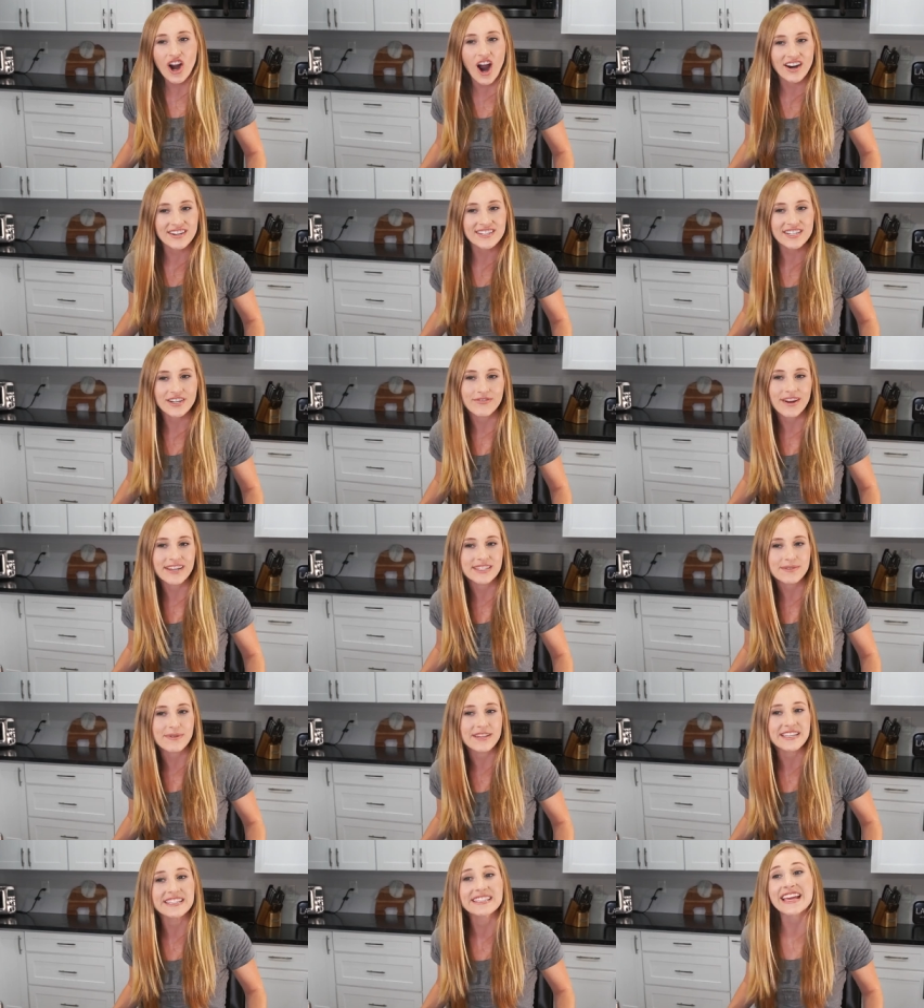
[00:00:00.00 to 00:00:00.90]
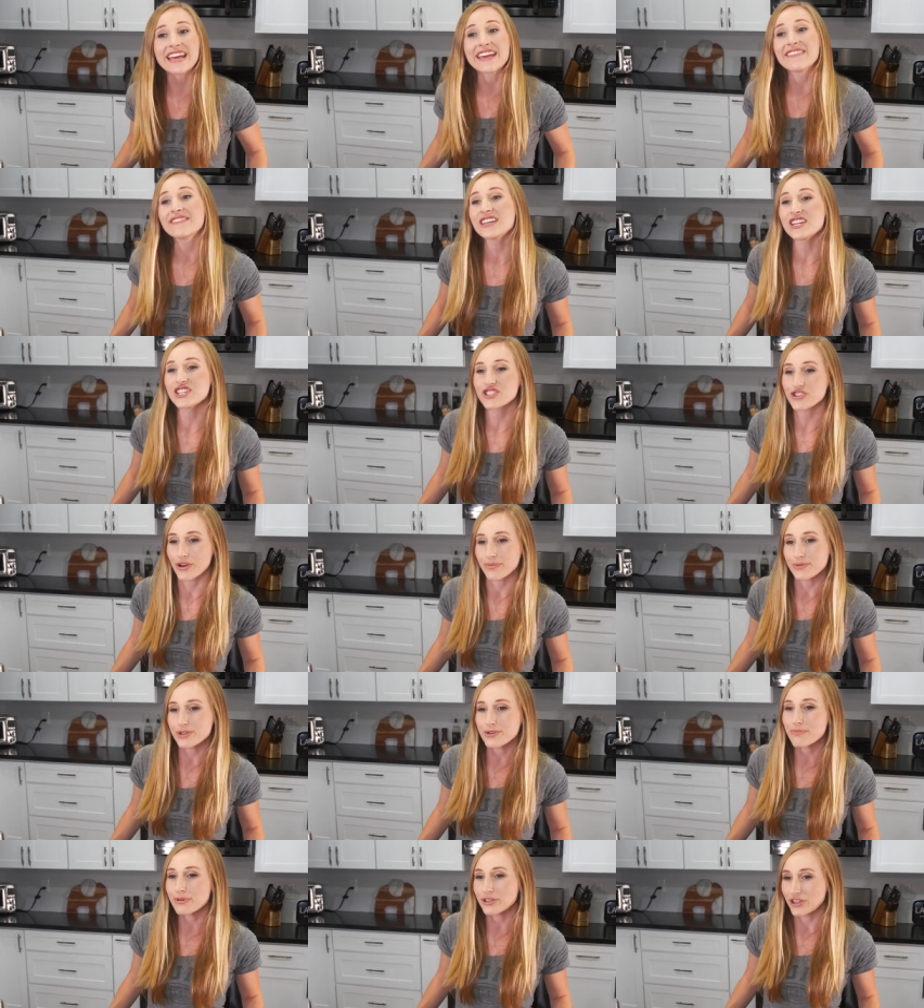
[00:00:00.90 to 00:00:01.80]
cocktail recipes in the
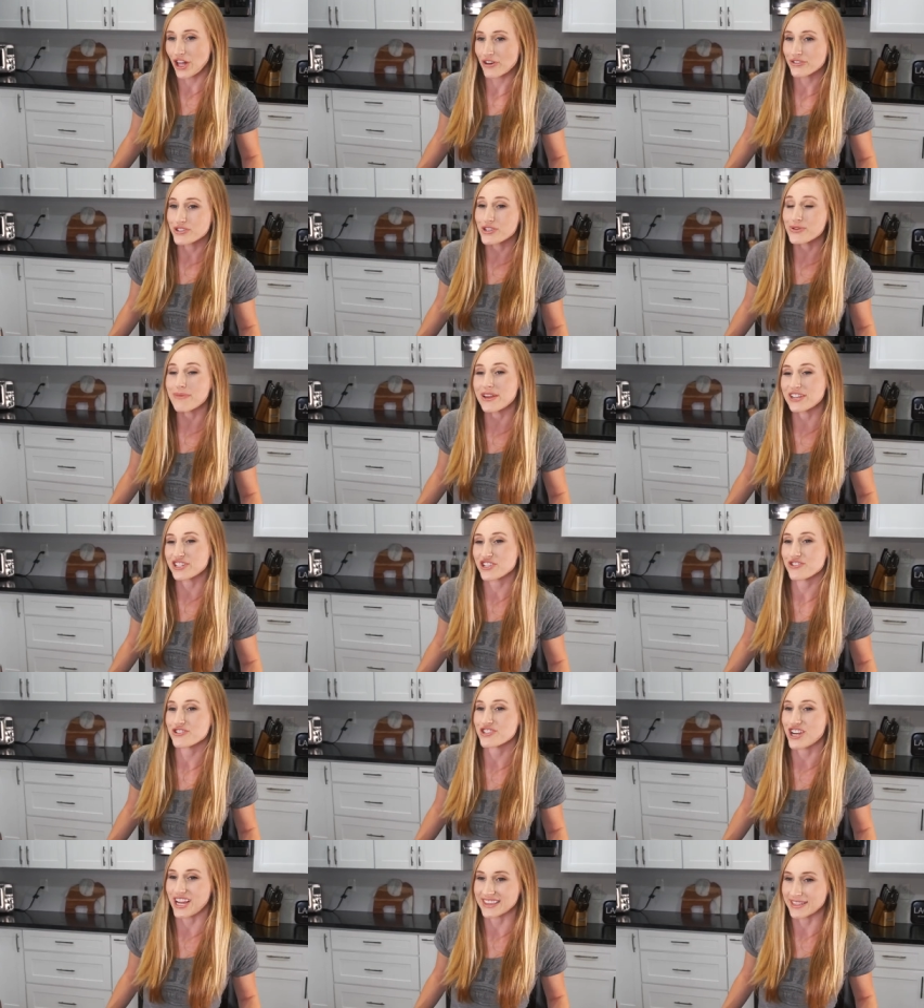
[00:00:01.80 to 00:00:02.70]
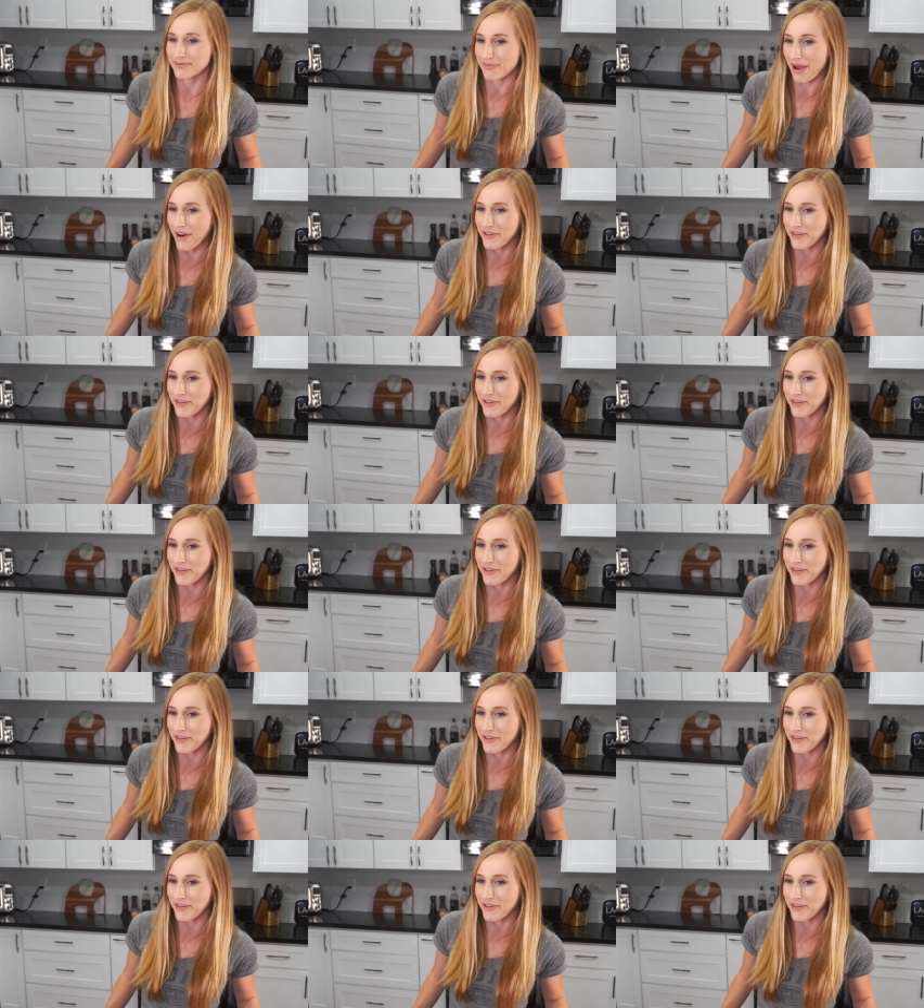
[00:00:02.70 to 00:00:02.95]
description below, so make sure you check them